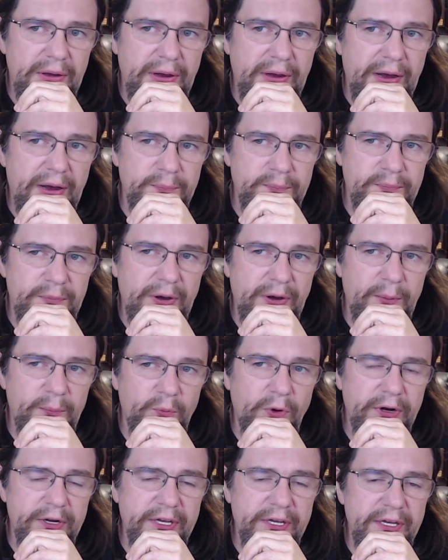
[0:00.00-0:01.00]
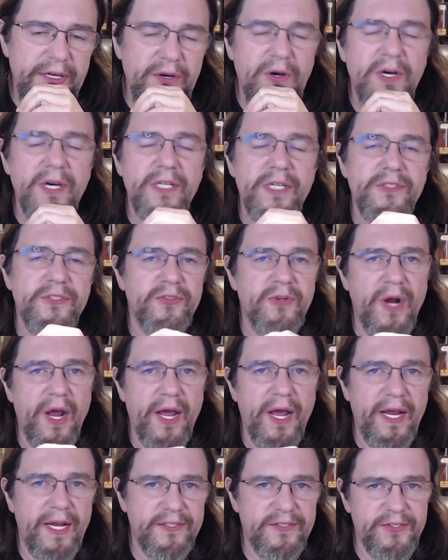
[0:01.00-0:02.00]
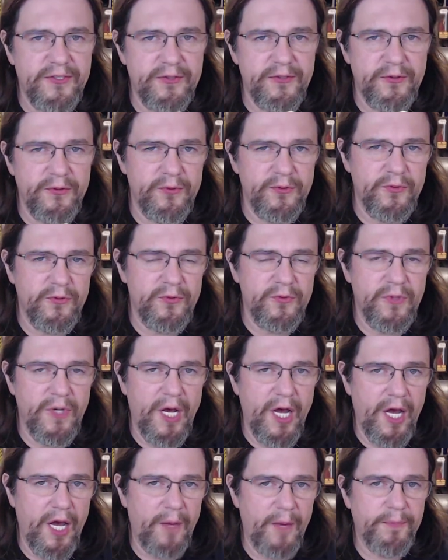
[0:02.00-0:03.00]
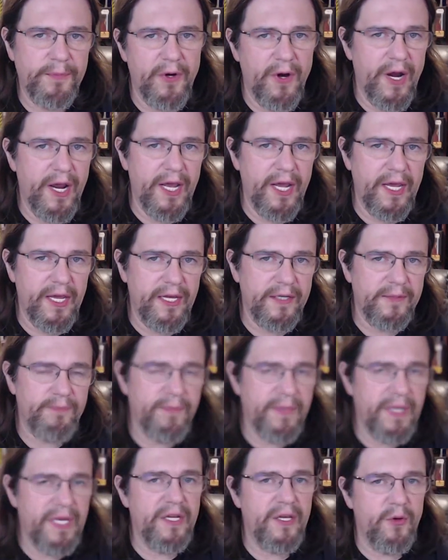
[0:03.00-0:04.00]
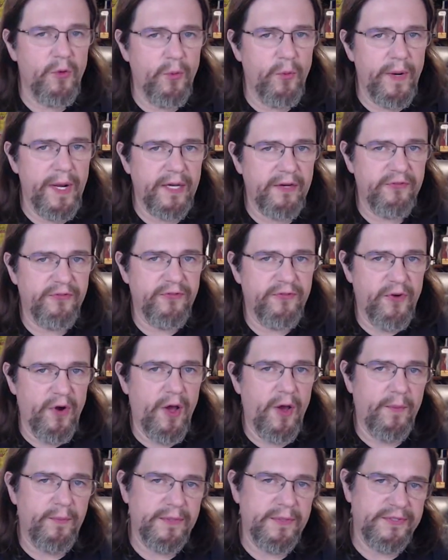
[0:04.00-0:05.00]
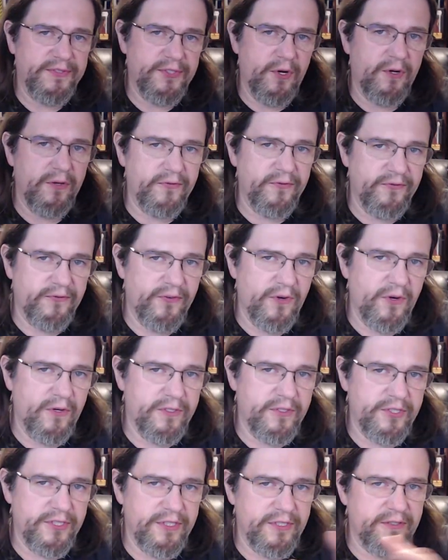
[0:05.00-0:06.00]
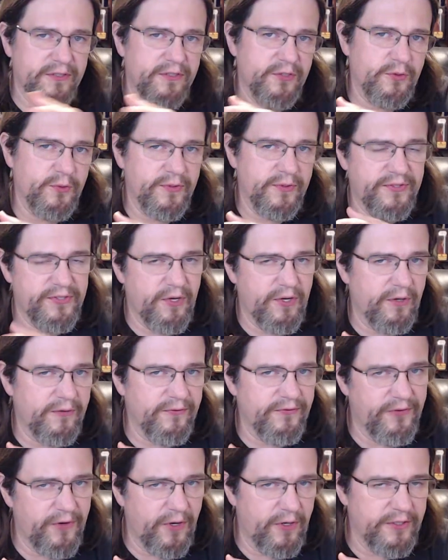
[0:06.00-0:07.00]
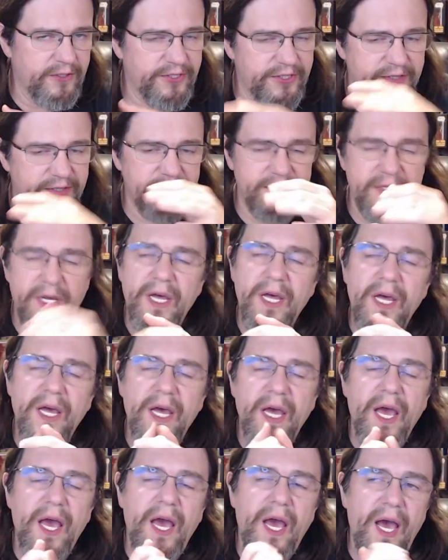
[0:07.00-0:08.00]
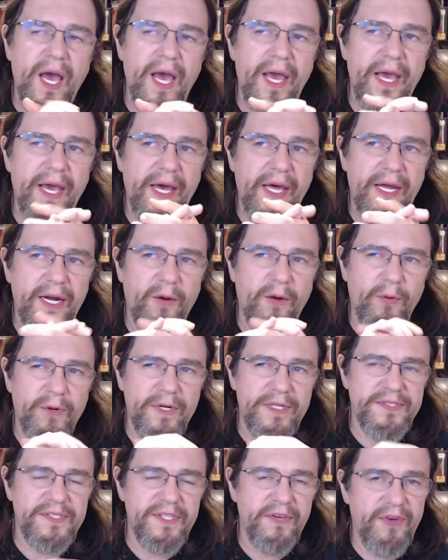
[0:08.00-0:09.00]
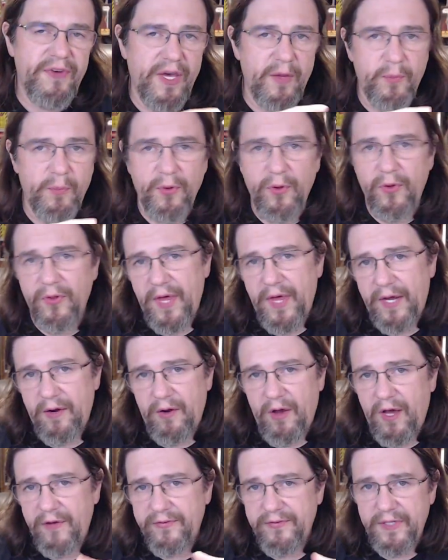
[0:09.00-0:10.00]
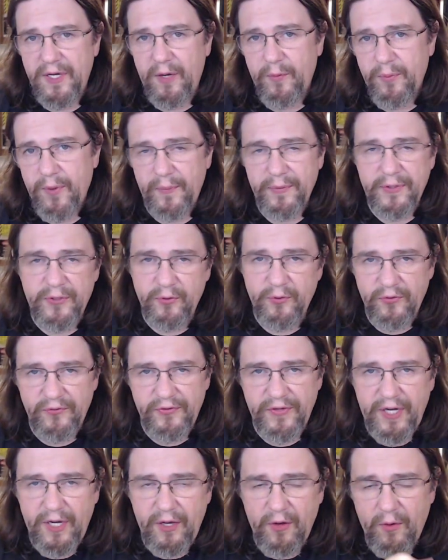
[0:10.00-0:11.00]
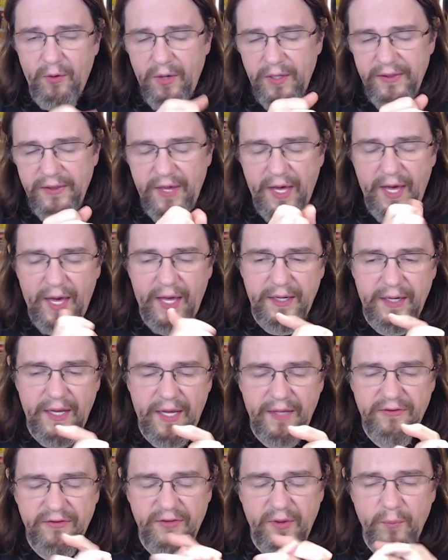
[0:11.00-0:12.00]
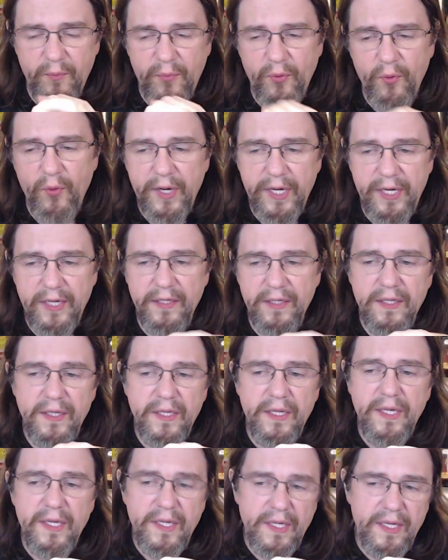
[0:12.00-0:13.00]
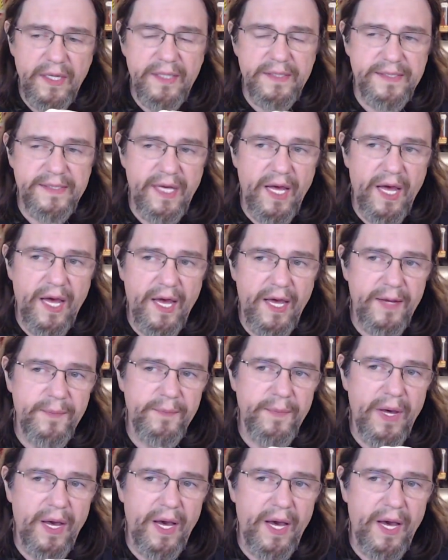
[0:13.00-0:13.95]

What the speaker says: I'm working on trying to upgrade MediaWik from a certain version to a certain version, and I want to see if I can pull that off, and I'll probably do a video on that at some point in time.